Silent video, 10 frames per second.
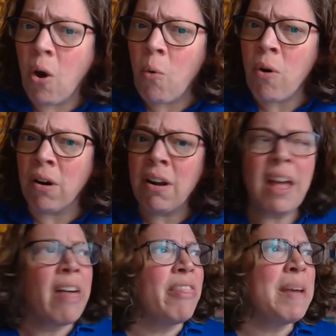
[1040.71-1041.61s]
Or
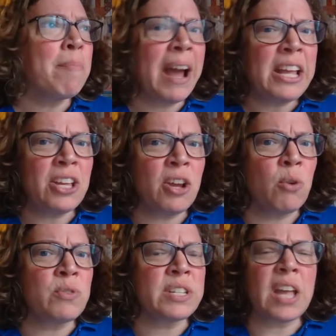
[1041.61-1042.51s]
they might
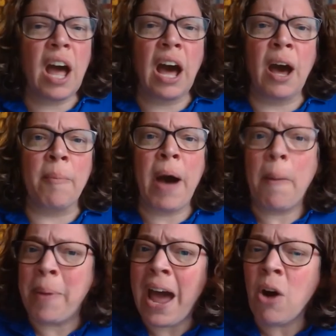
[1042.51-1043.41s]
use
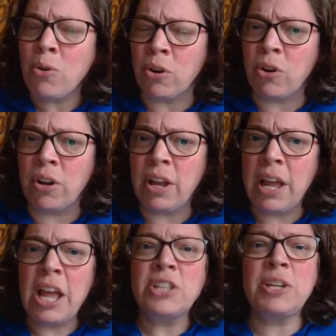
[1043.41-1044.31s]
a powder
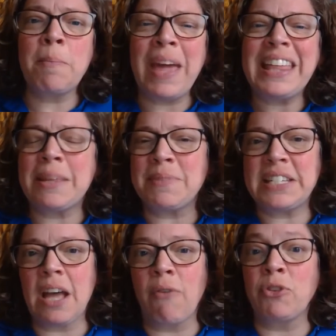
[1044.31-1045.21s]
to make
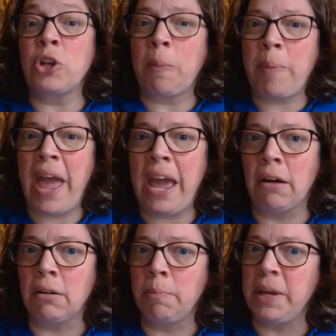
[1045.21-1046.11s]
themselves look
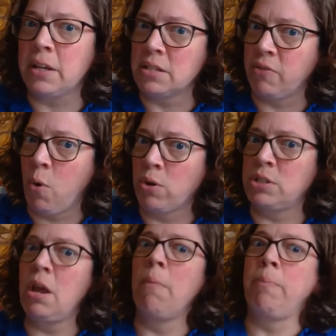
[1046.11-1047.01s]
pale, because of
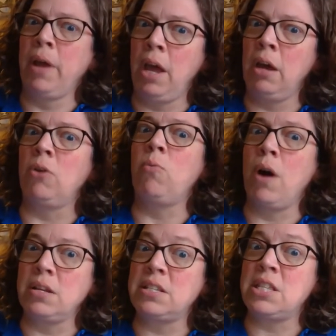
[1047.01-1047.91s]
course, pale
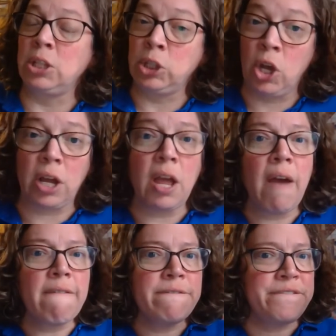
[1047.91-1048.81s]
was the look.
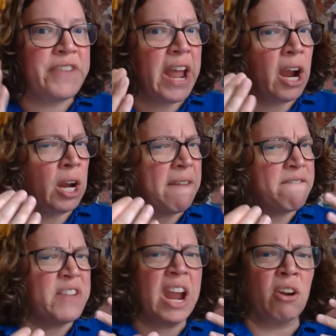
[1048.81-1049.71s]
Very,
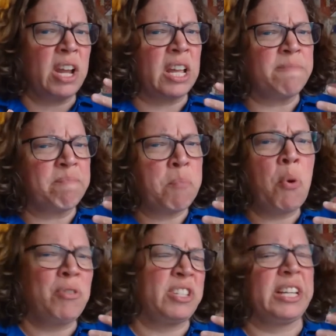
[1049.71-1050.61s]
very
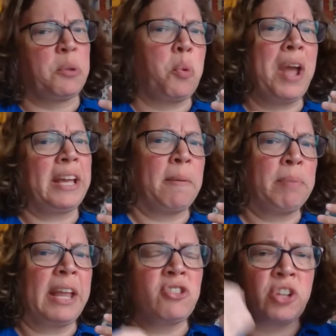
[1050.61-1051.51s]
porcelain white
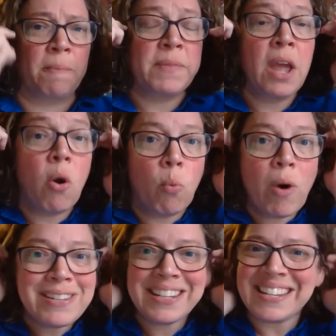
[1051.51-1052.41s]
complexion
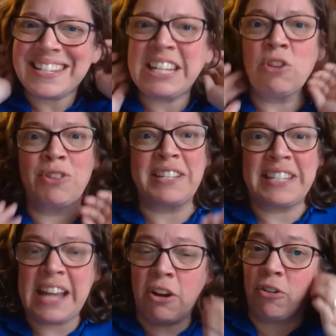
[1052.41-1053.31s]
was considered the
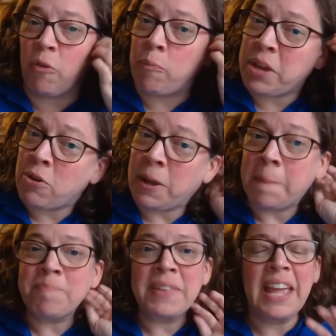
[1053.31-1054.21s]
standard of
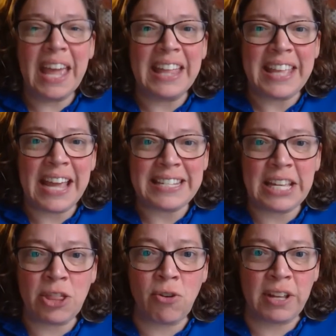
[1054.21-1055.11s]
beauty in the
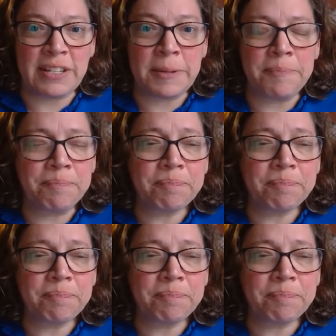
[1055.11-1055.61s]
1830s